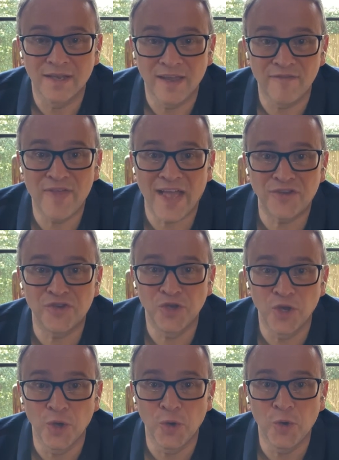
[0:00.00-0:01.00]
If that's
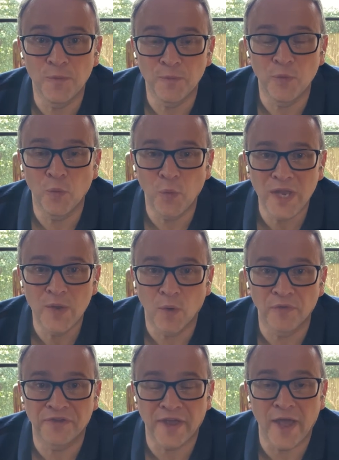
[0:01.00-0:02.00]
you, we
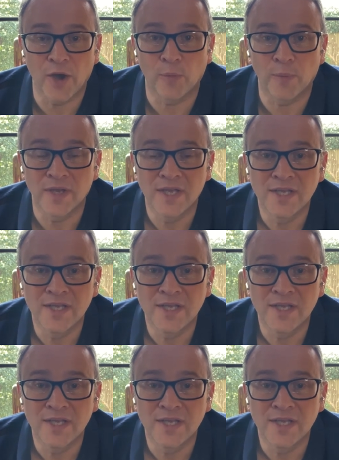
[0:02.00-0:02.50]
want to help.